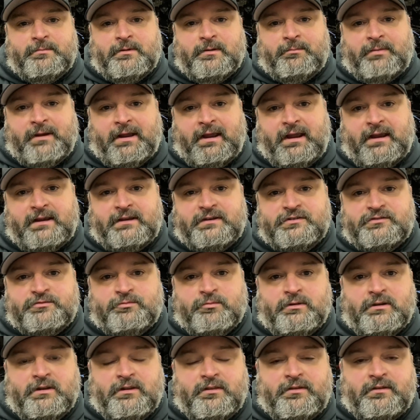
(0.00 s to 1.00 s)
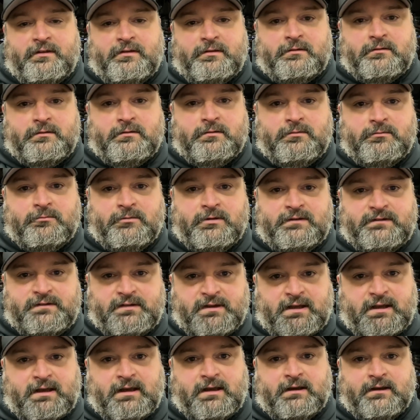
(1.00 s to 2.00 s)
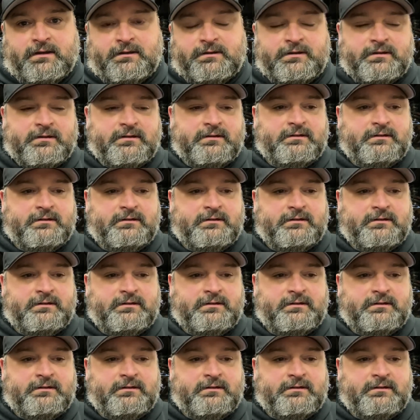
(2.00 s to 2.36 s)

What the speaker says: a package with Todd